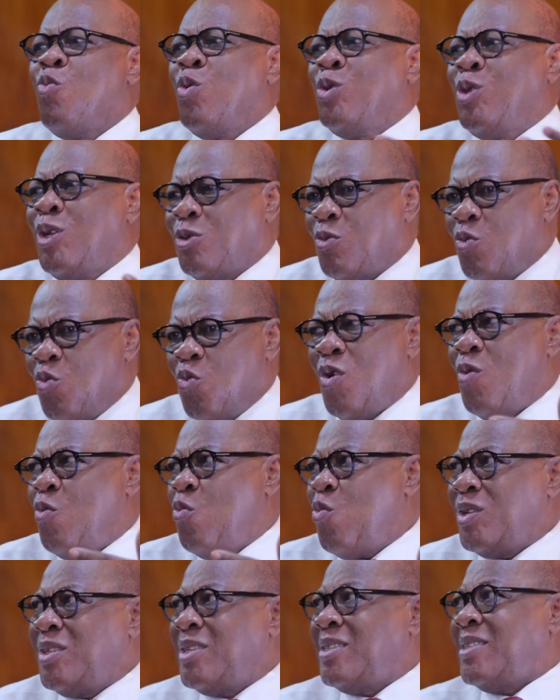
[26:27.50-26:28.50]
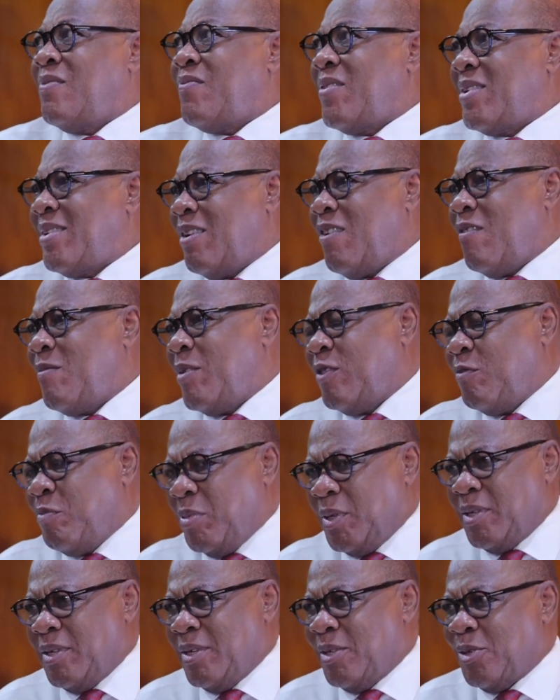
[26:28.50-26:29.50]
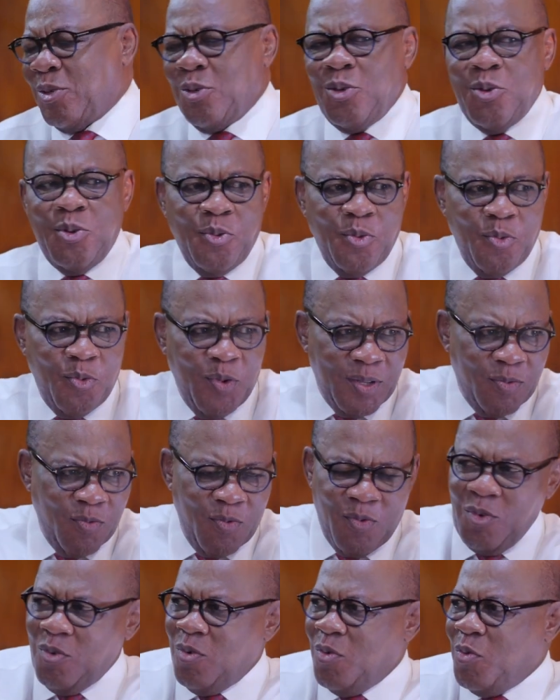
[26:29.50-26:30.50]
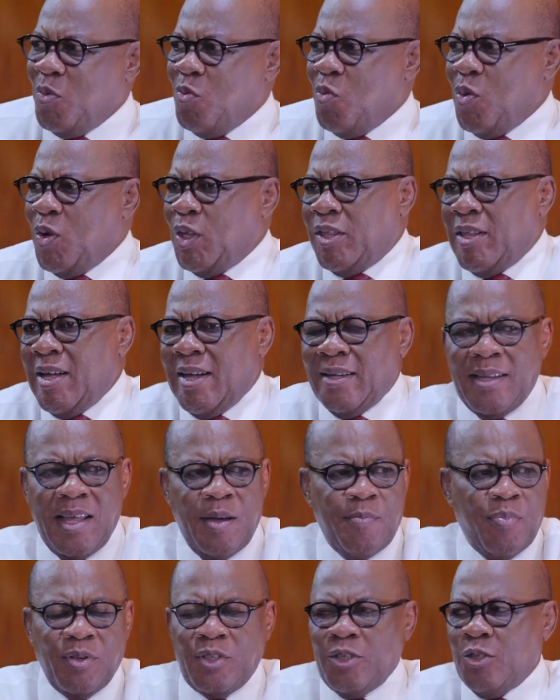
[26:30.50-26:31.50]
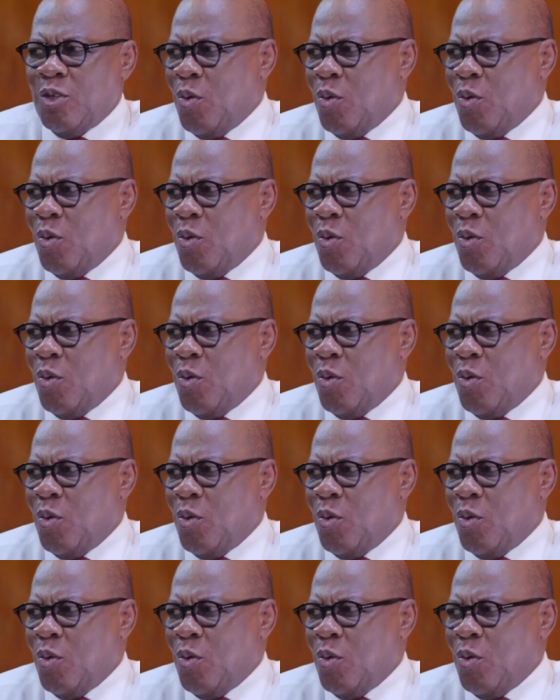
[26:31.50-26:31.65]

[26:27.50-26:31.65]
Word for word: What does what is the federal government's business doing all that with an airport in